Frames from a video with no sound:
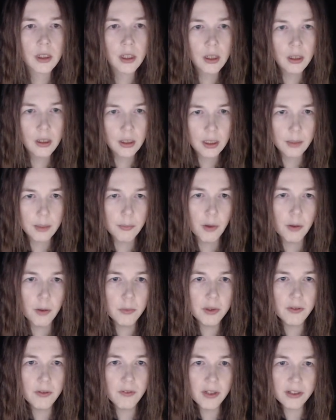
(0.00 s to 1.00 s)
The moment
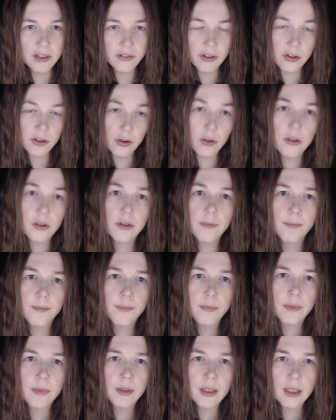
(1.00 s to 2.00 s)
he flicks it on,
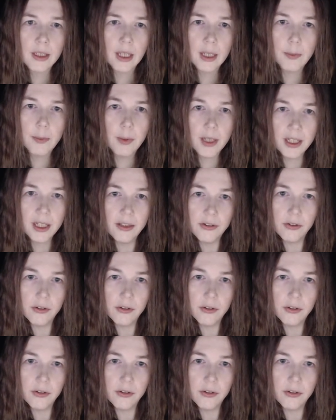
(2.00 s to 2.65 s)
it begins